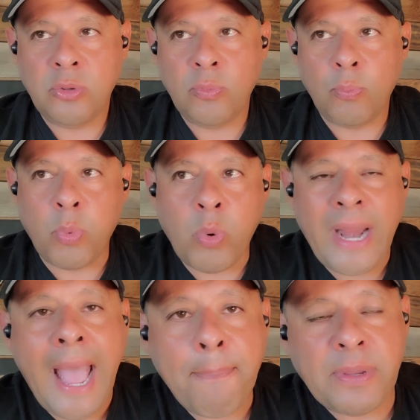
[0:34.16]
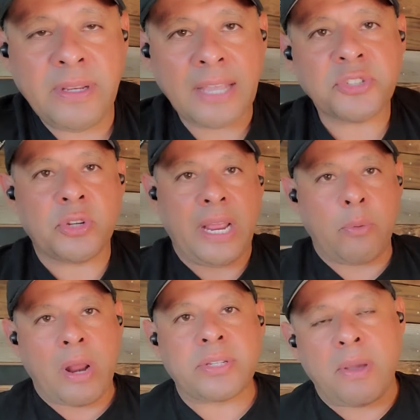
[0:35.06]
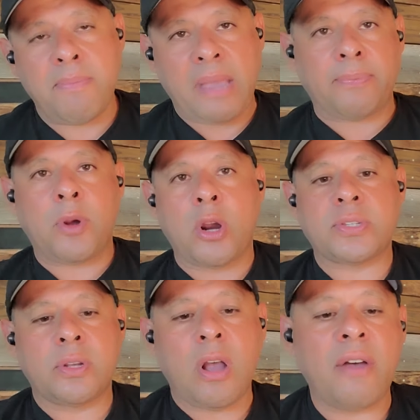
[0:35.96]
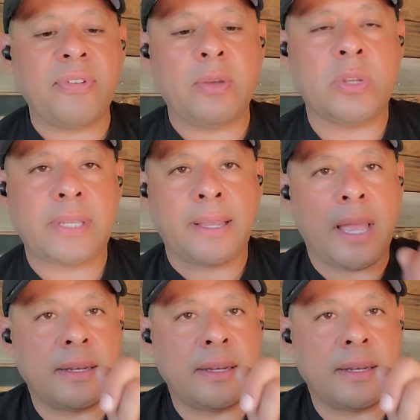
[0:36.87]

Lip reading: What happened yesterday when I was coming back from Cars and Coffee was I